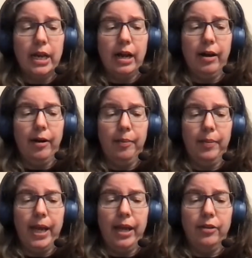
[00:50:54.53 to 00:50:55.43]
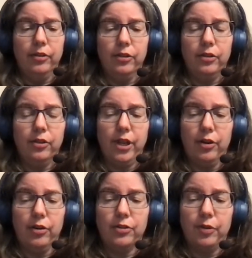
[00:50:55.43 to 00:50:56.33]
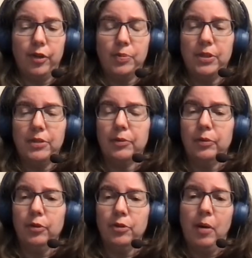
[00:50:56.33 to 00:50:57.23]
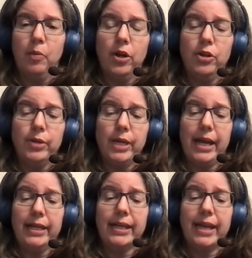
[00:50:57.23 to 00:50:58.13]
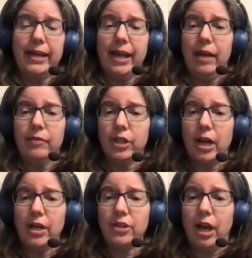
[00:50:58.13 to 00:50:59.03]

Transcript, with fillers: Um, and there's very specific rules about what you can and can not advertise.